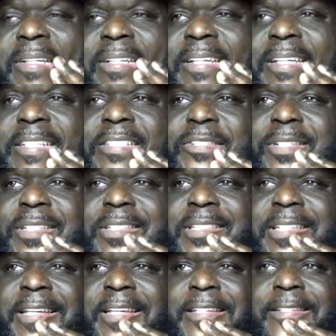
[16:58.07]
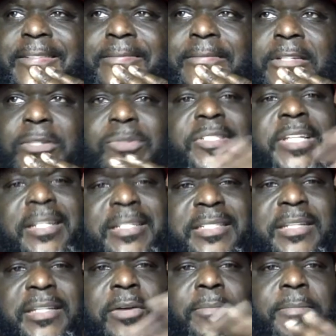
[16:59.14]
I guess you can say you know,
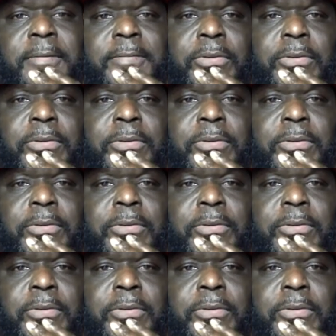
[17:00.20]
telescope,